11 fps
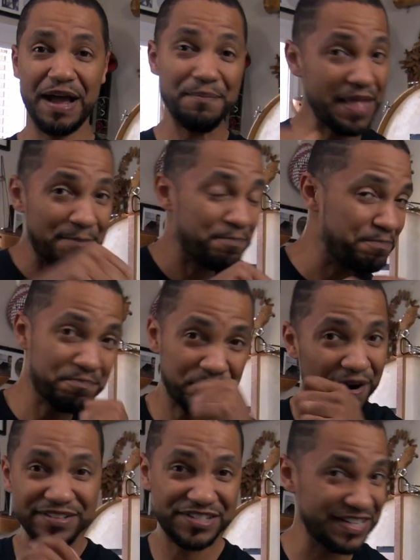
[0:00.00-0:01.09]
I'm not
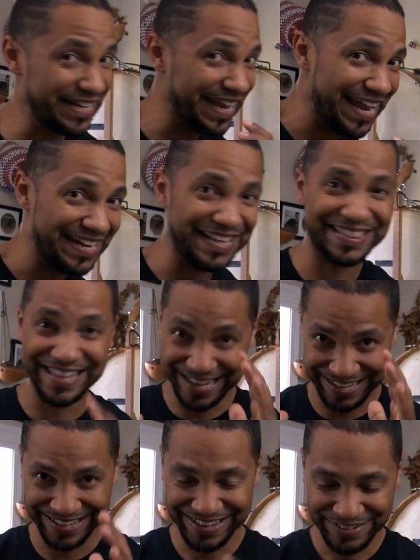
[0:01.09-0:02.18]
punching
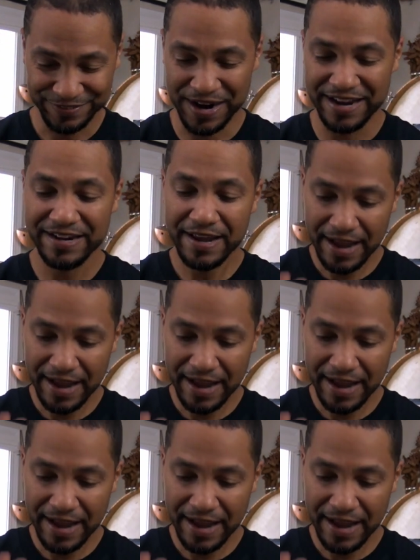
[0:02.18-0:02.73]
anything, right?